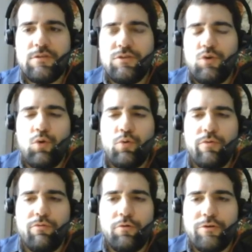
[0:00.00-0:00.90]
so the
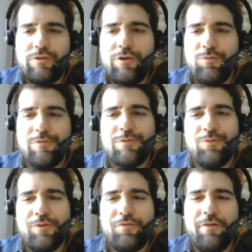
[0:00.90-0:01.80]
first day was
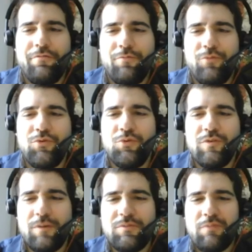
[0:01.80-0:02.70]
quite rough with 2
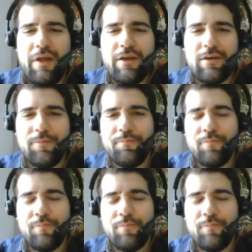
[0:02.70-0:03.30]
times black.